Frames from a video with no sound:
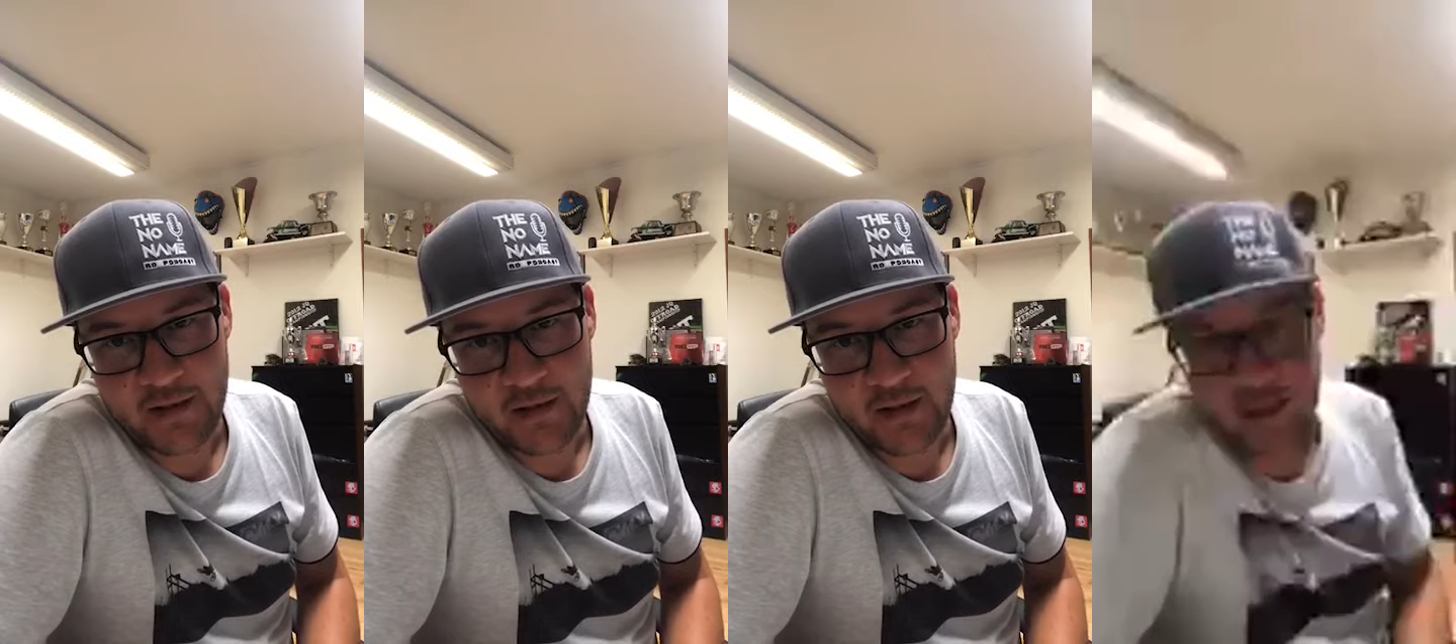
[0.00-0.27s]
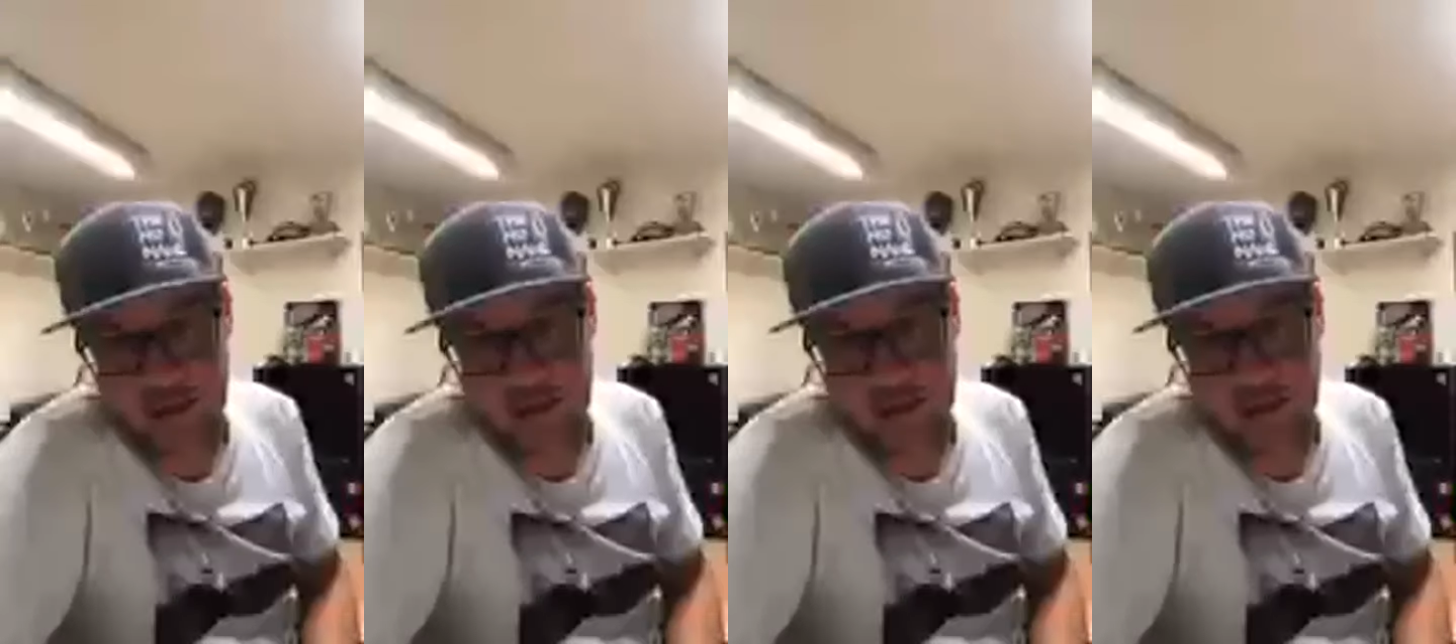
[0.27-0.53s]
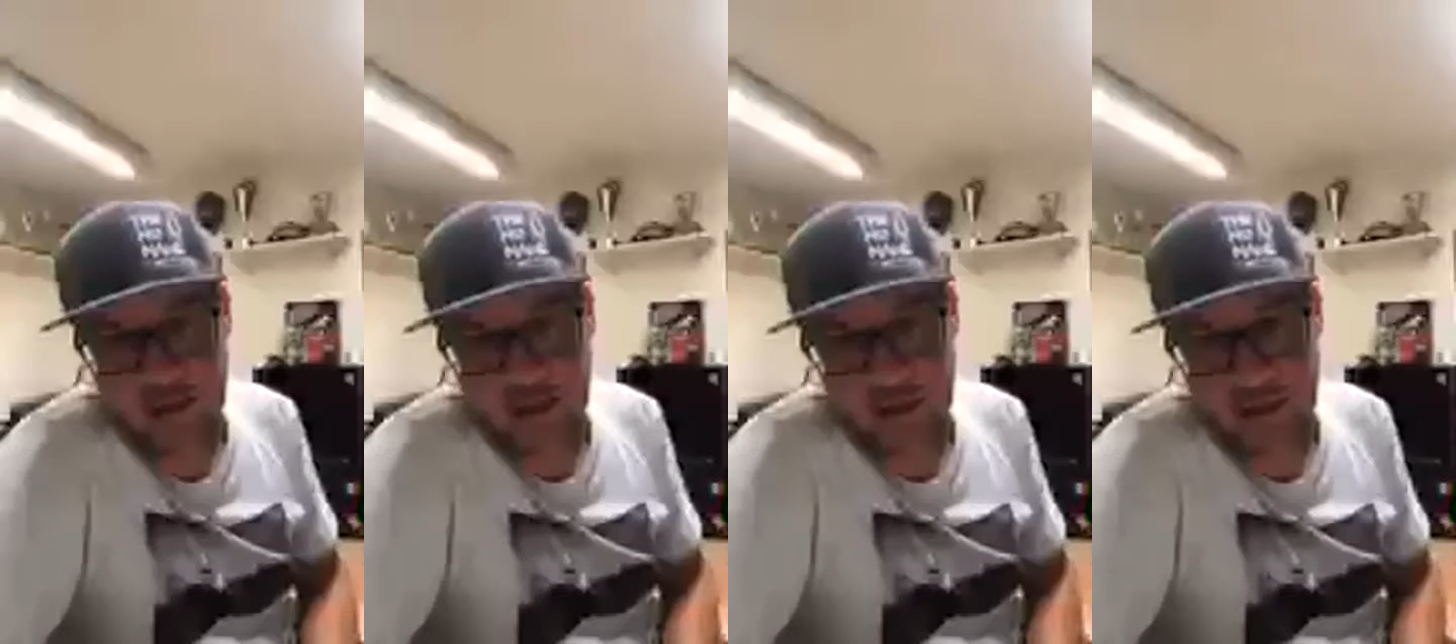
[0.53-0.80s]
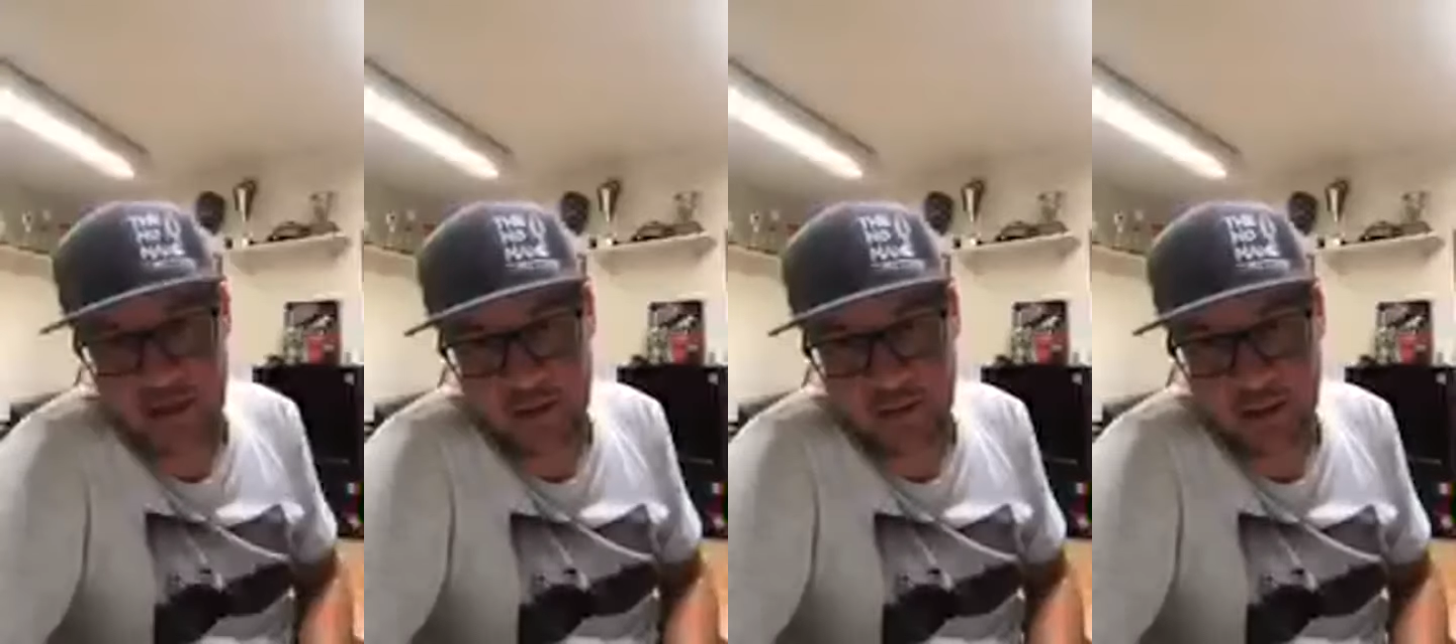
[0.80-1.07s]
so that's kind of
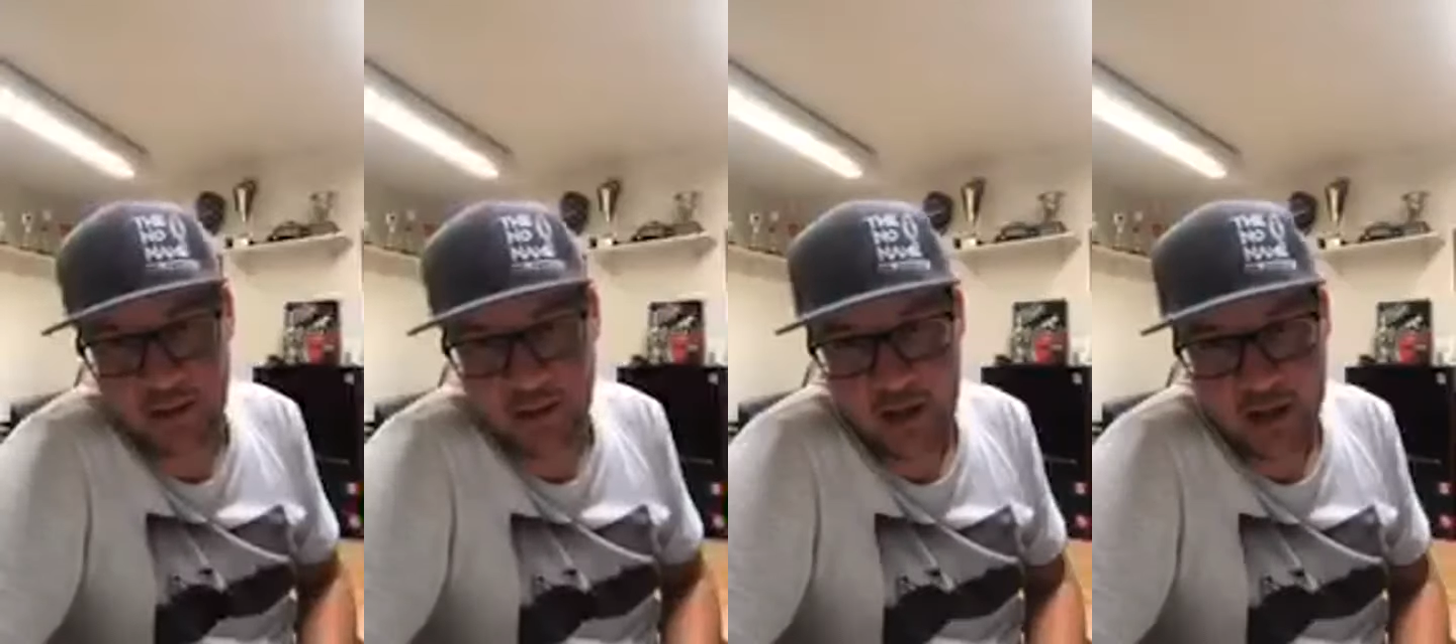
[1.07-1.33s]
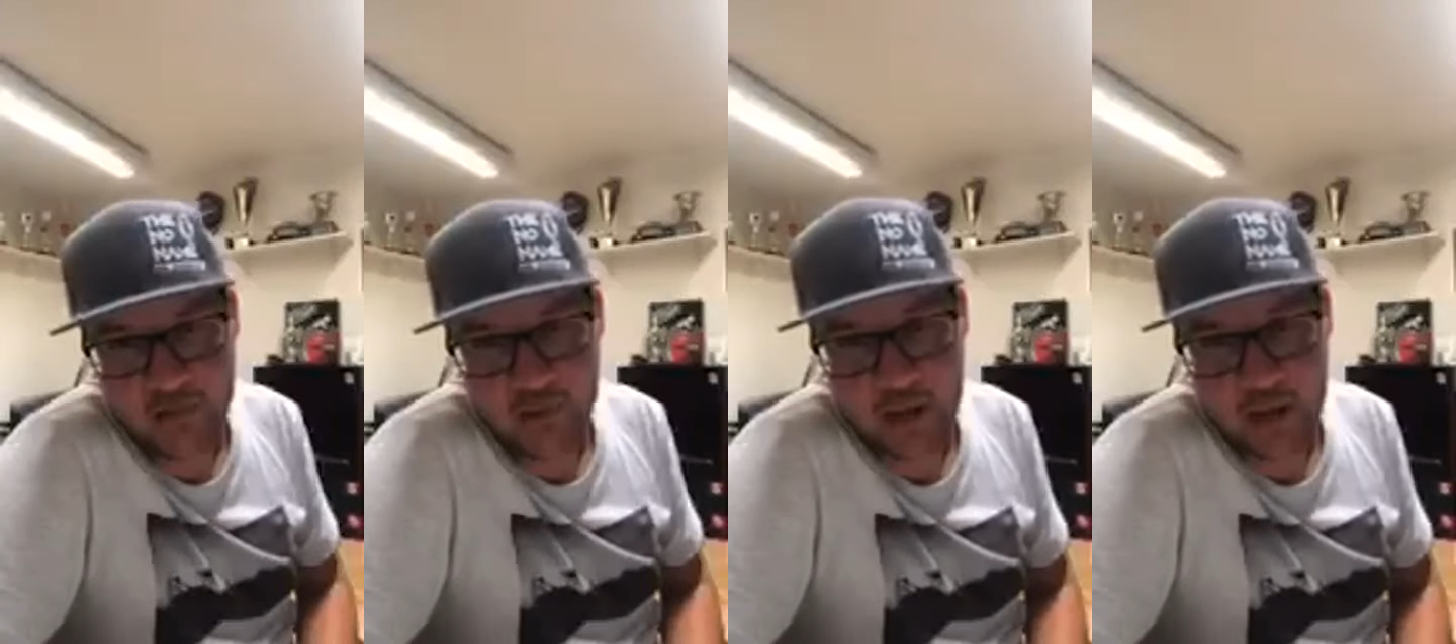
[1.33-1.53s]
easy when you have